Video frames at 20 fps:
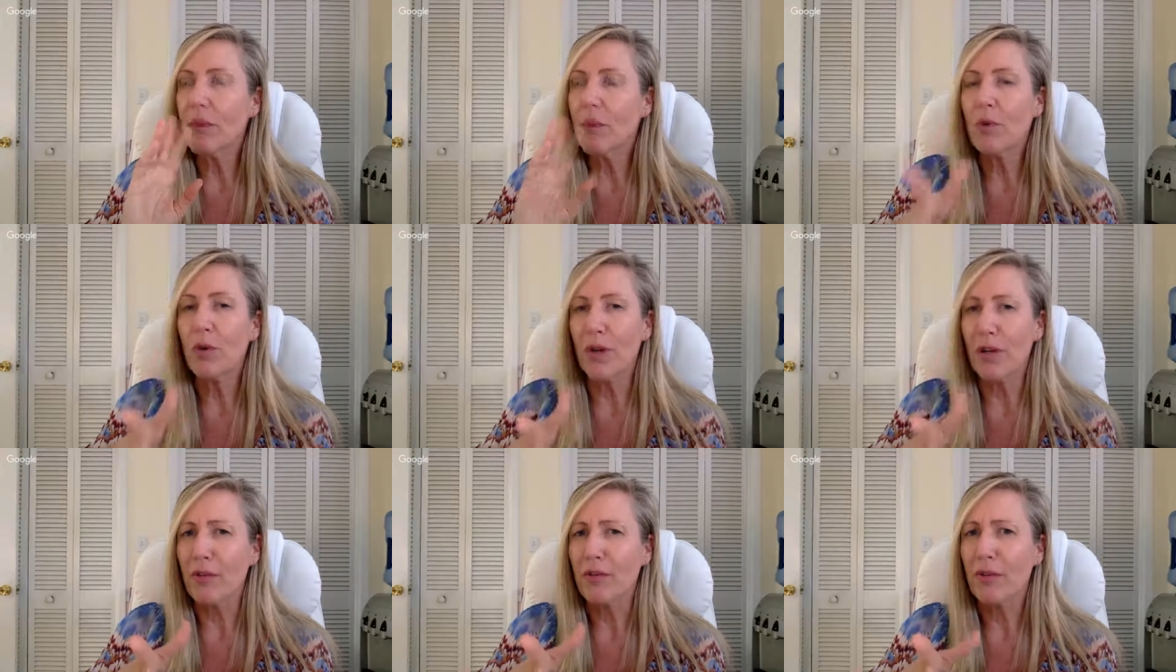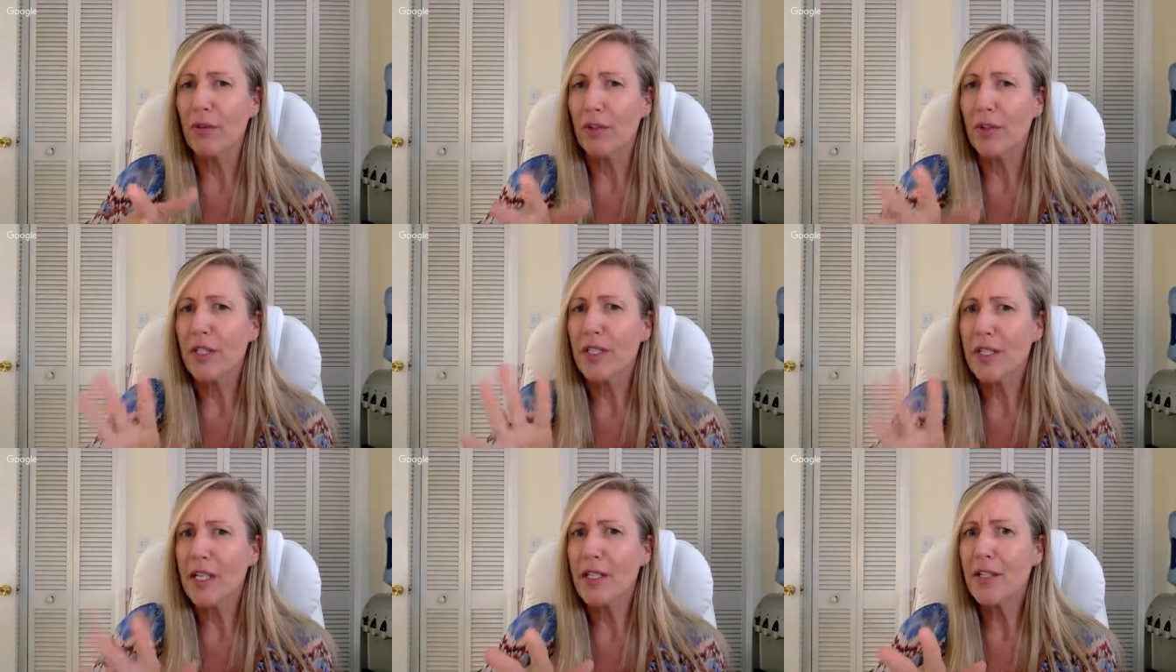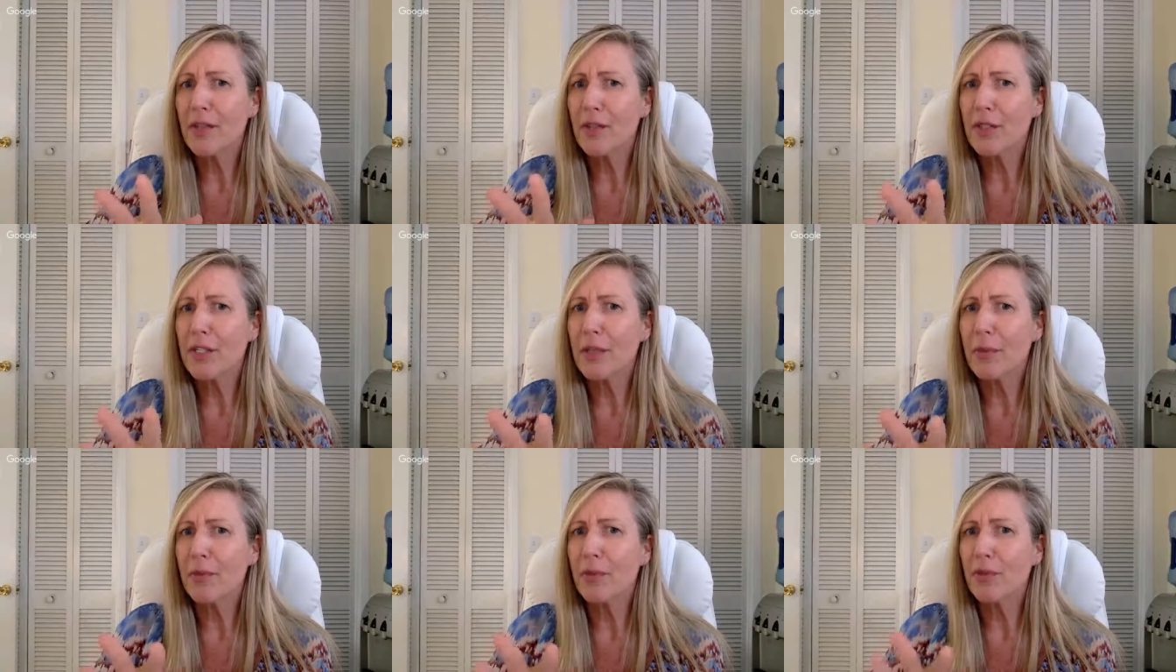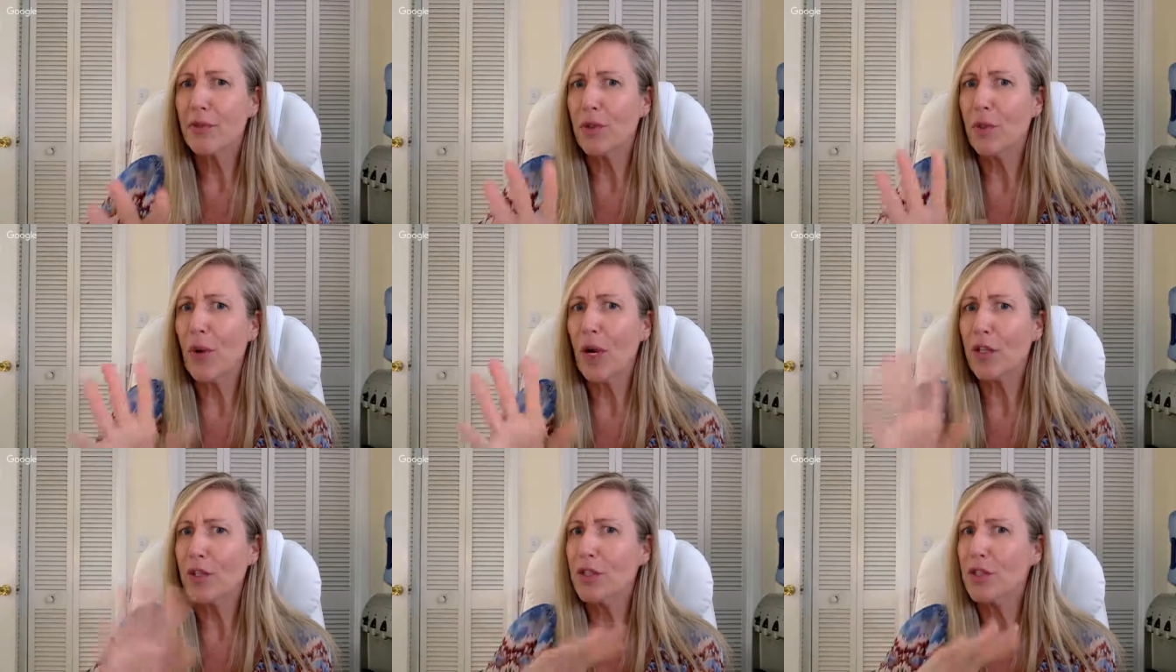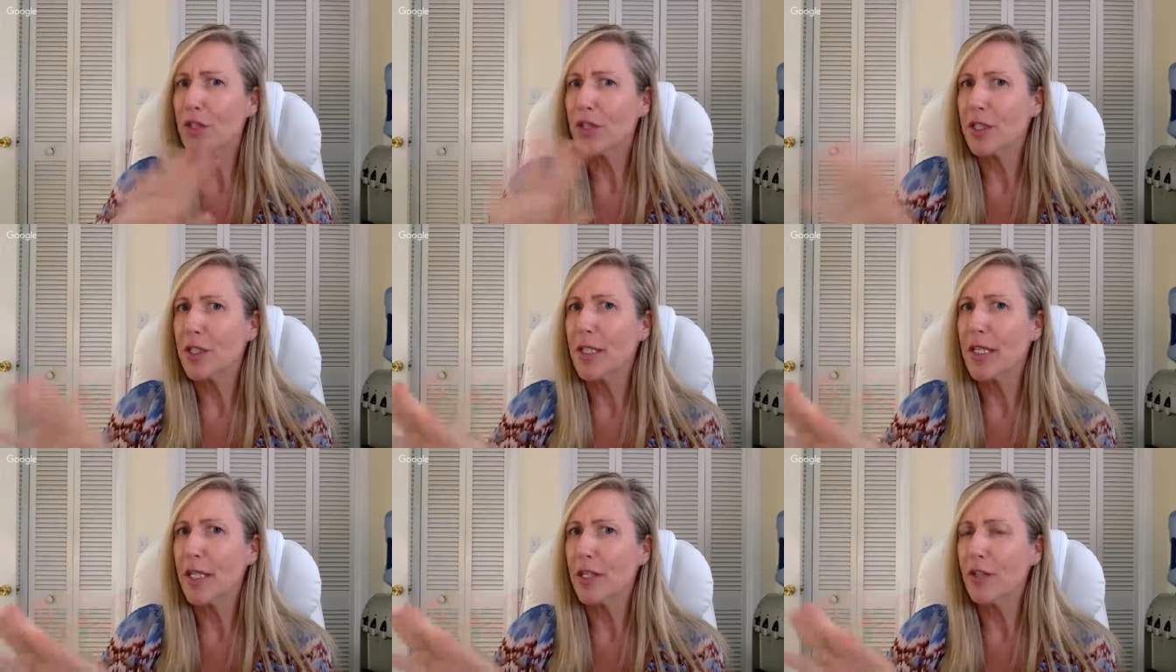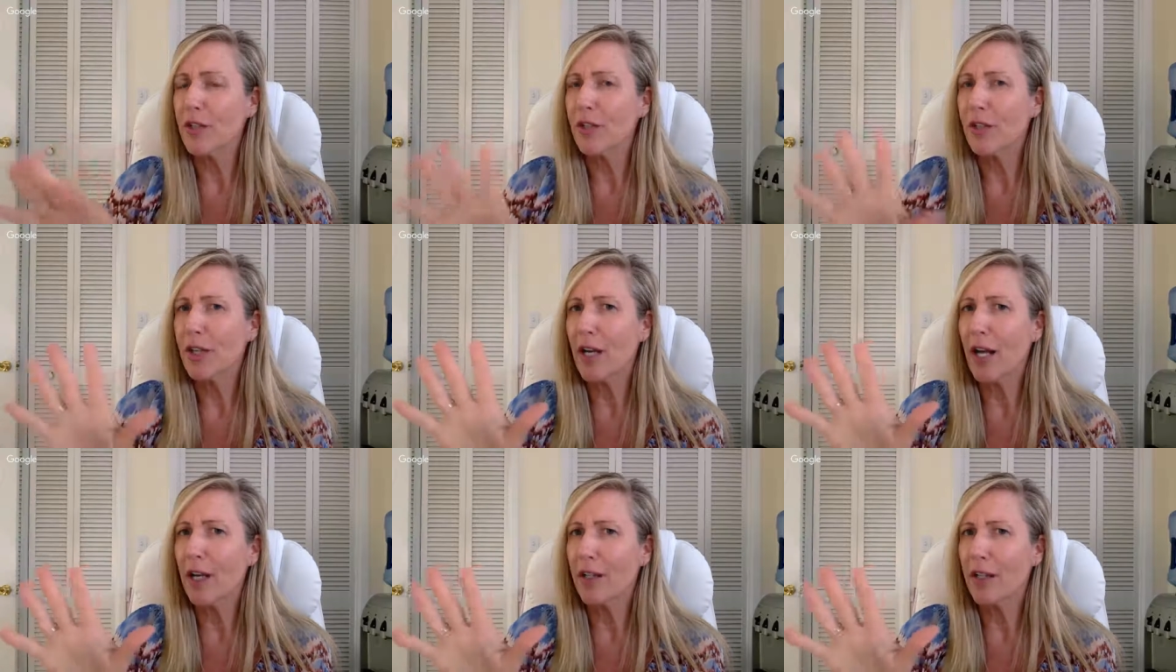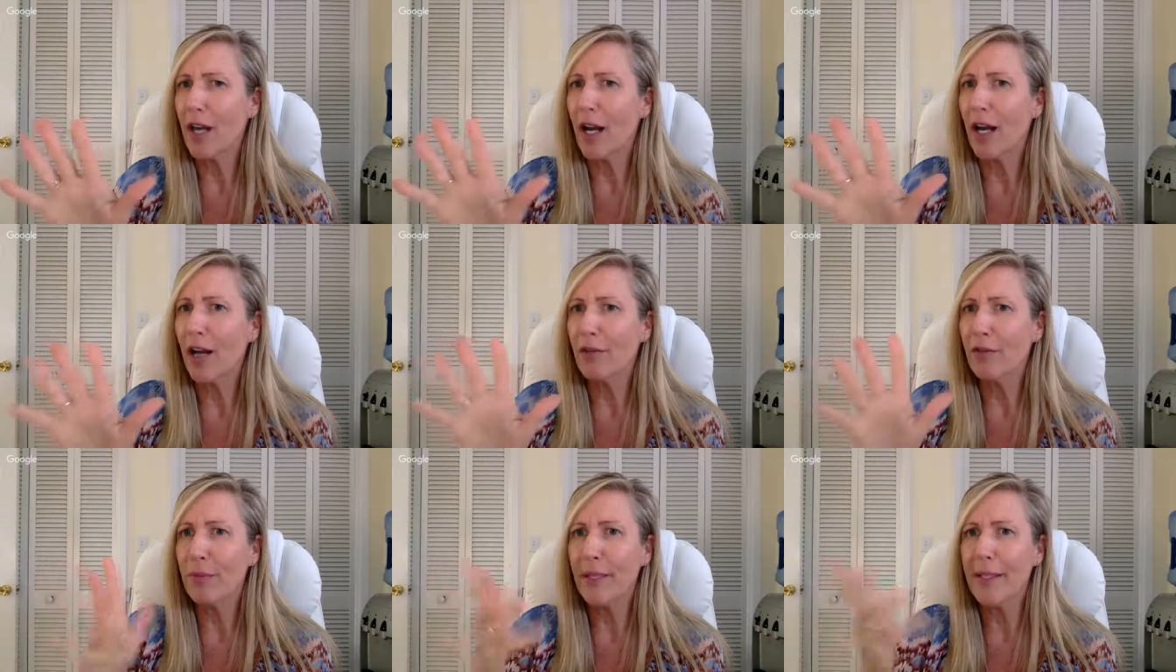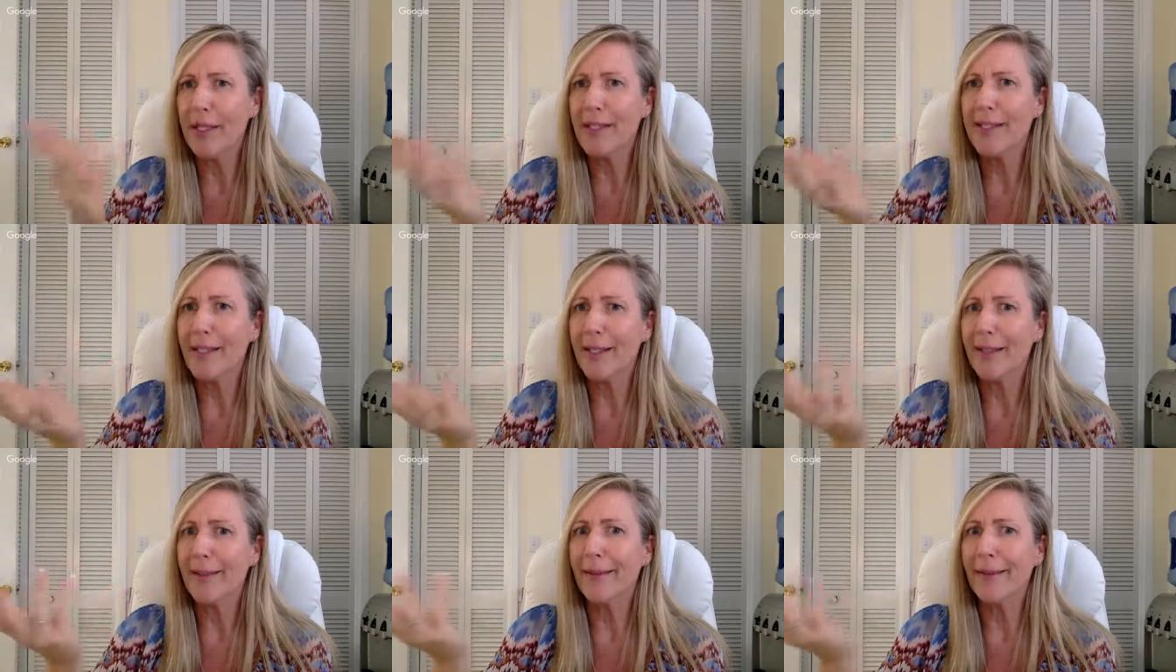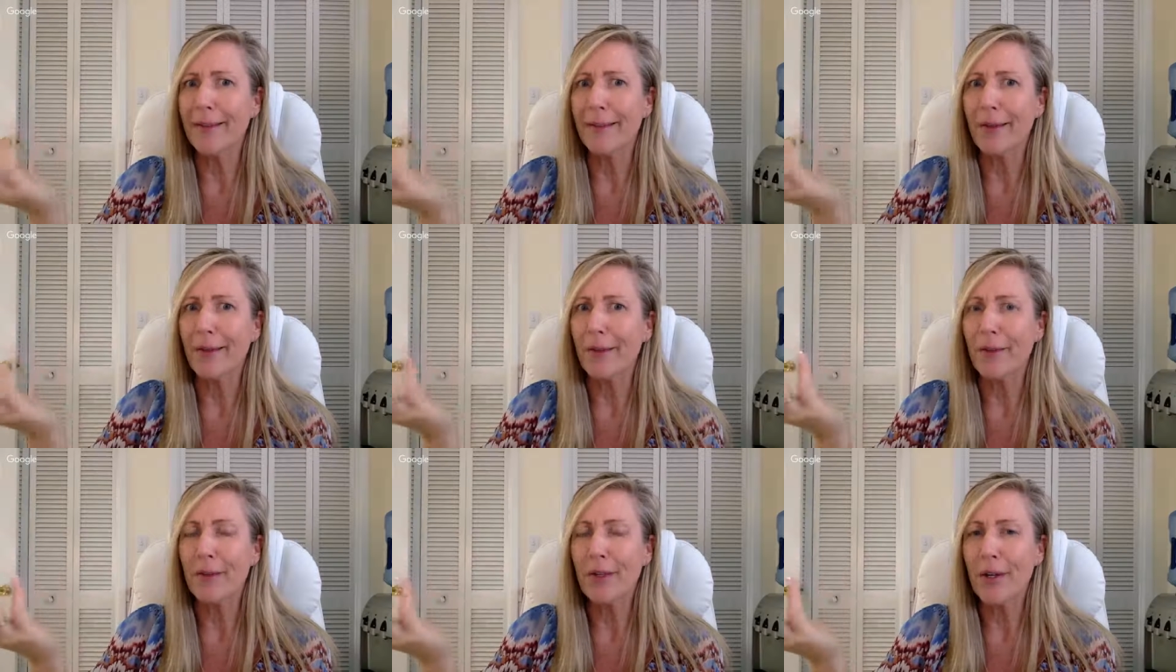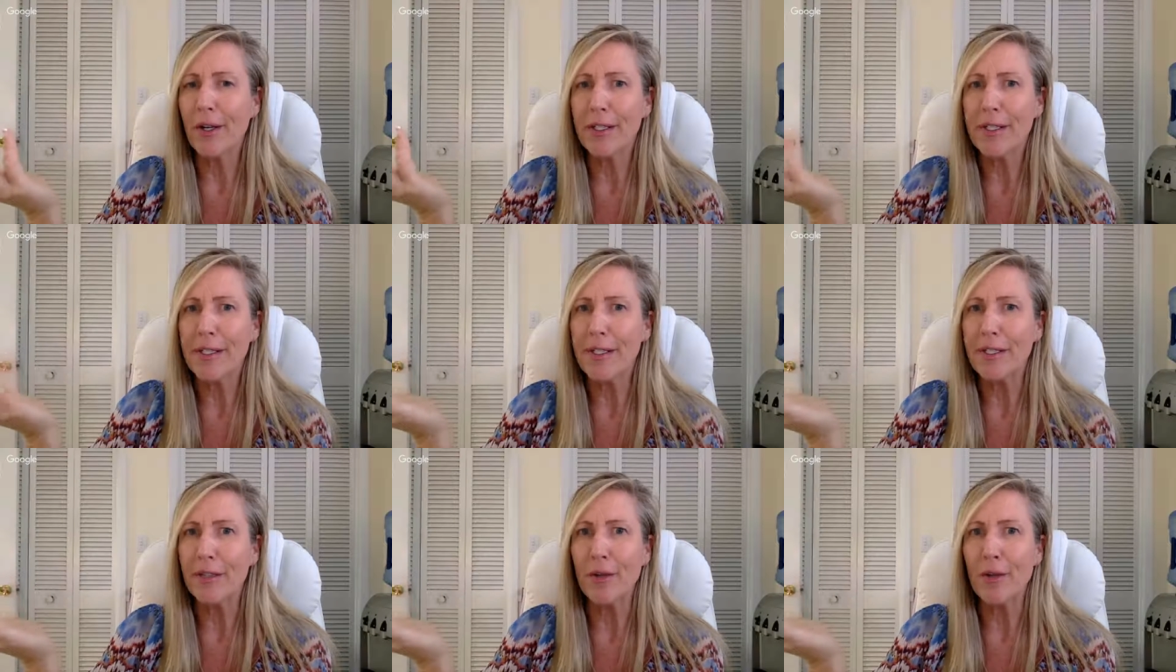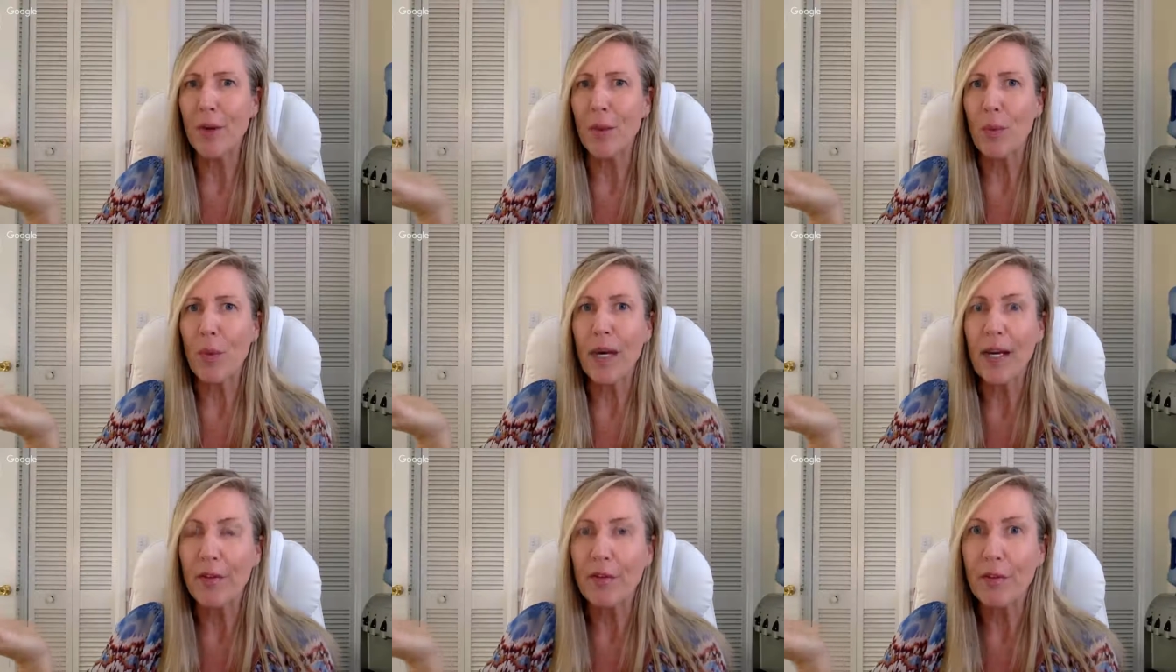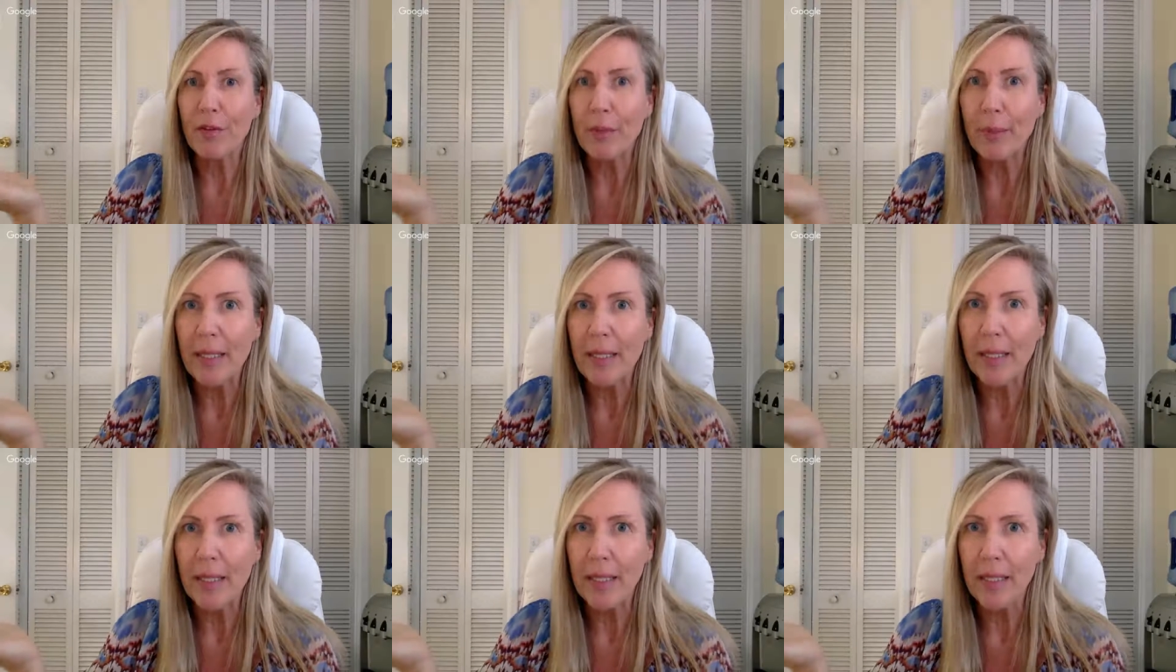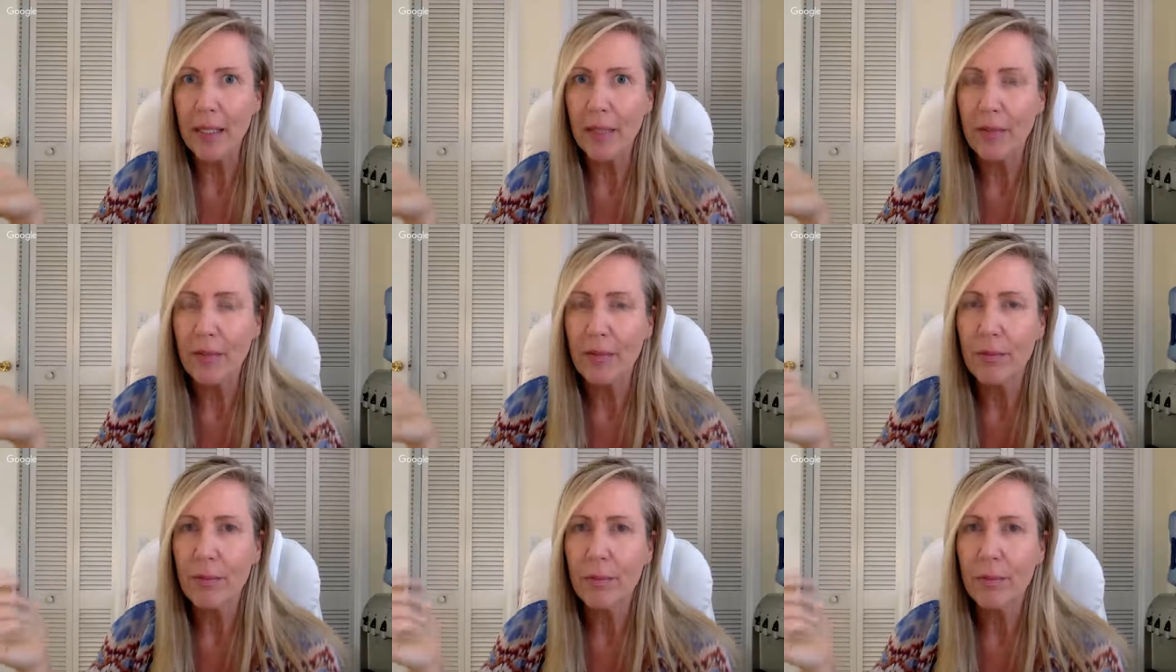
I'm grateful because I know some of you watch this later and not live because, like, I don't know, you're not sitting around waiting for me